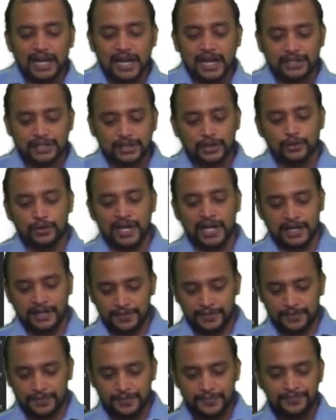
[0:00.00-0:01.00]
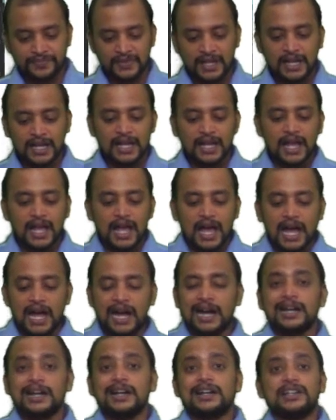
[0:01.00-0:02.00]
excluded
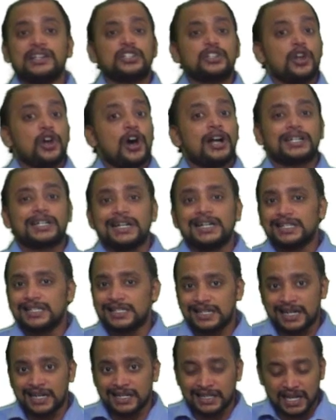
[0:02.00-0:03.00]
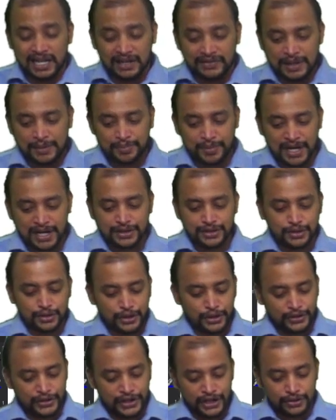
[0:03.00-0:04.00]
and it is not considered in the given price. So
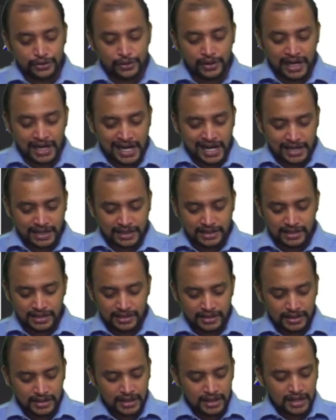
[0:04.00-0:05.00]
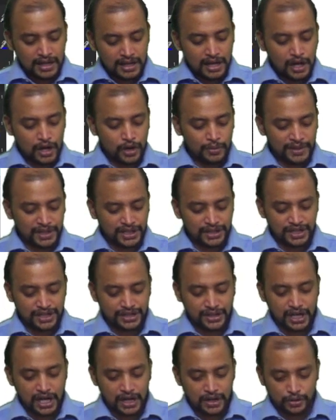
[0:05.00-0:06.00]
you need to deduct how much
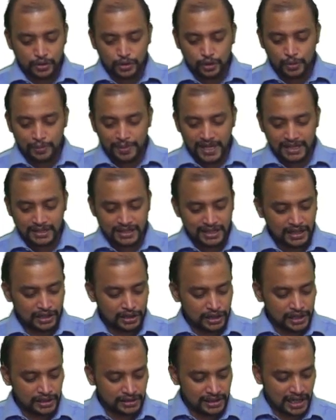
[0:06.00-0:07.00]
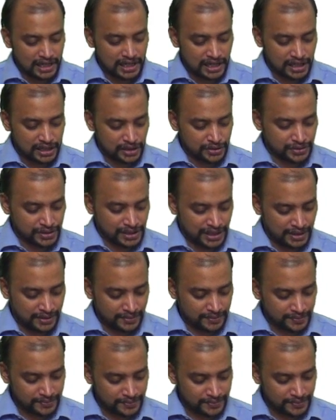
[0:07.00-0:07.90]
discount? 2% on 30,000.